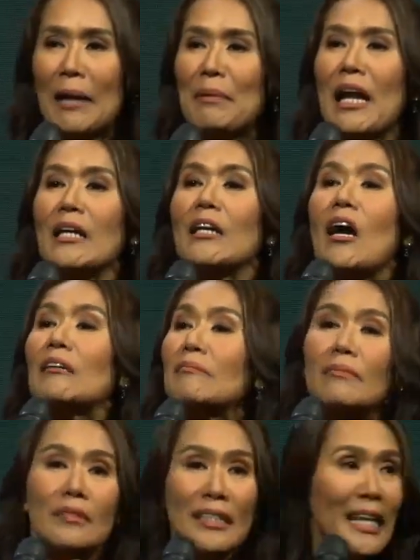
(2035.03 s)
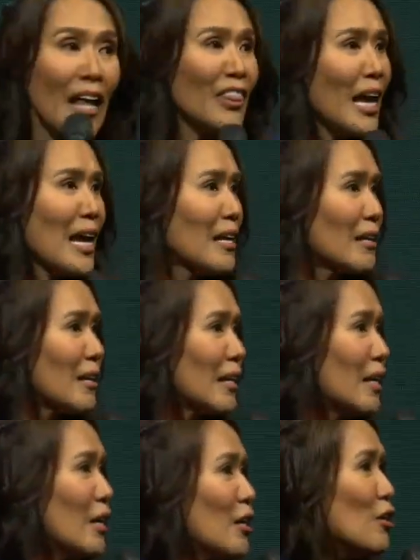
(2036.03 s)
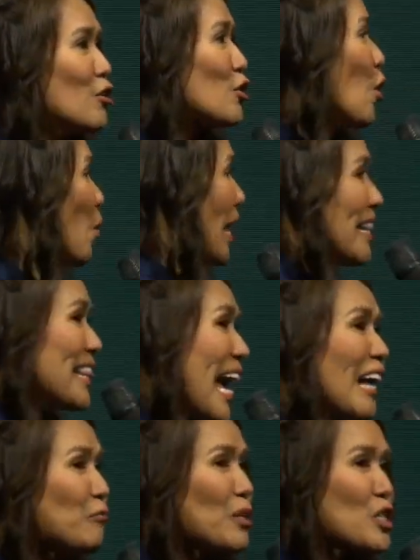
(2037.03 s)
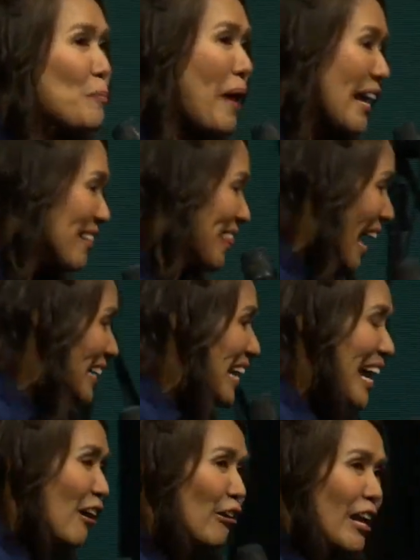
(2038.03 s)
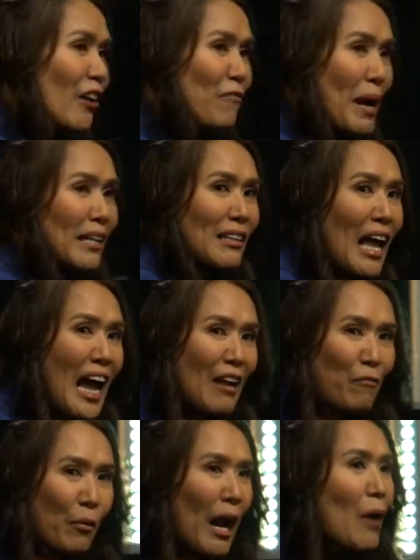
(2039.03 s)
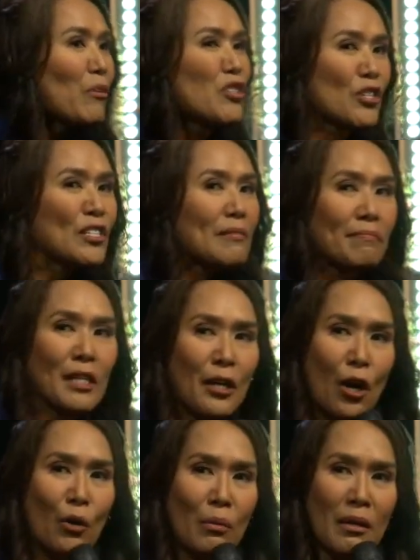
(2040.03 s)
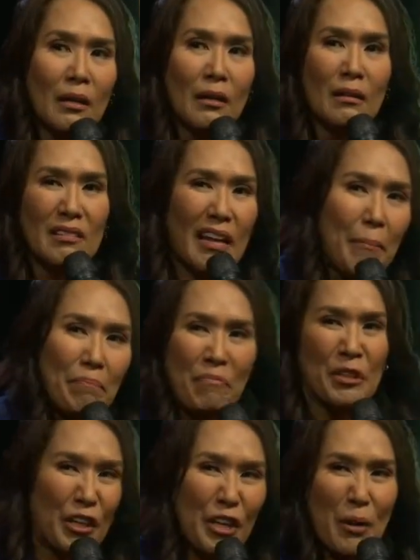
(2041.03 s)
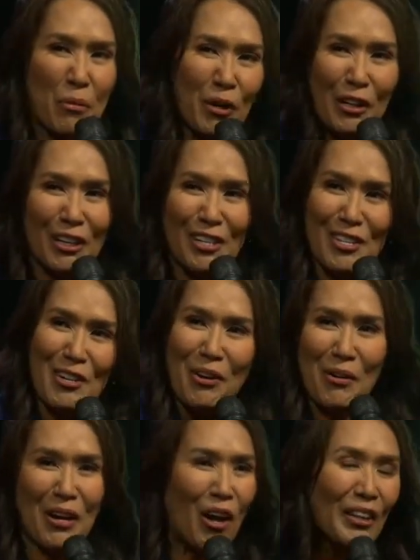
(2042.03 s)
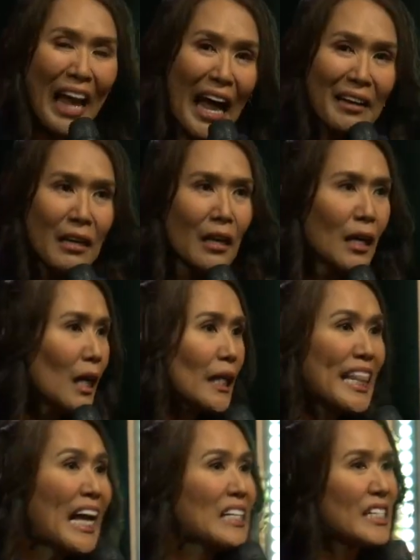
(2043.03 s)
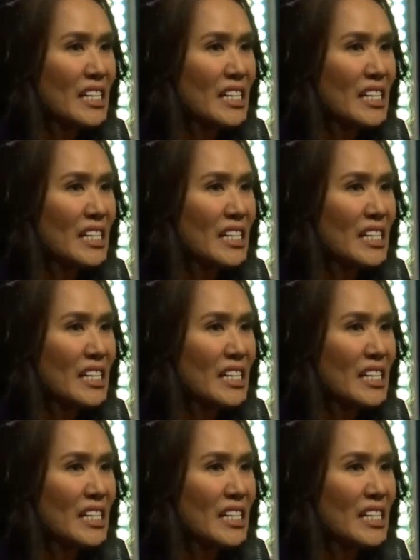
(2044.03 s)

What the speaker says: be like, nothing. So in that respect, that area of my life where I would just, you know, say dirty words, you know, and all that, that